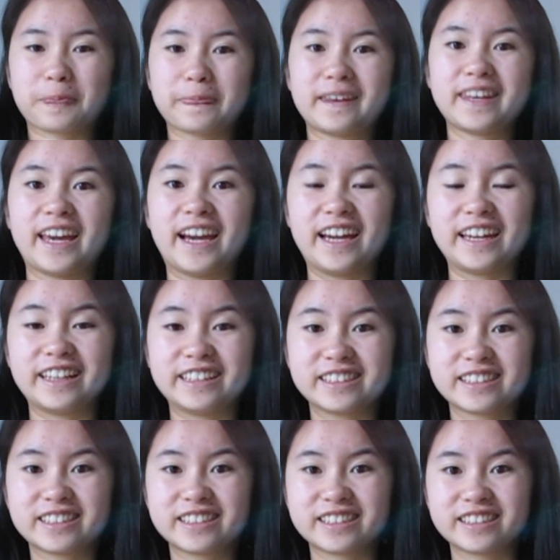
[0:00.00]
yeah,
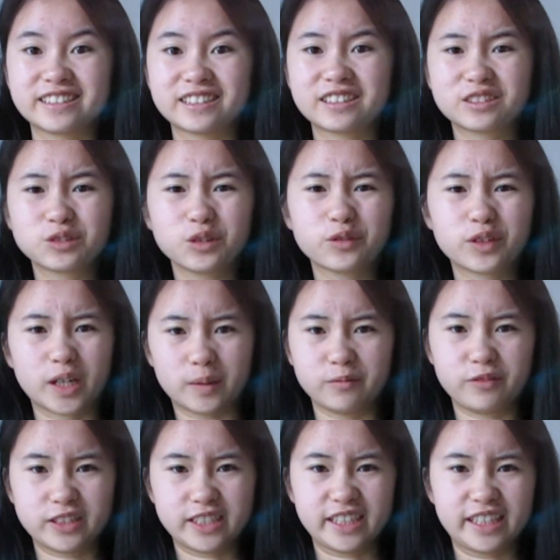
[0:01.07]
it's sort of
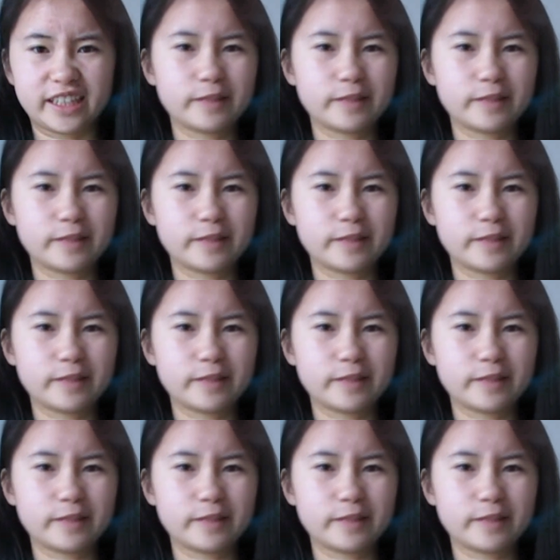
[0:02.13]
comforting,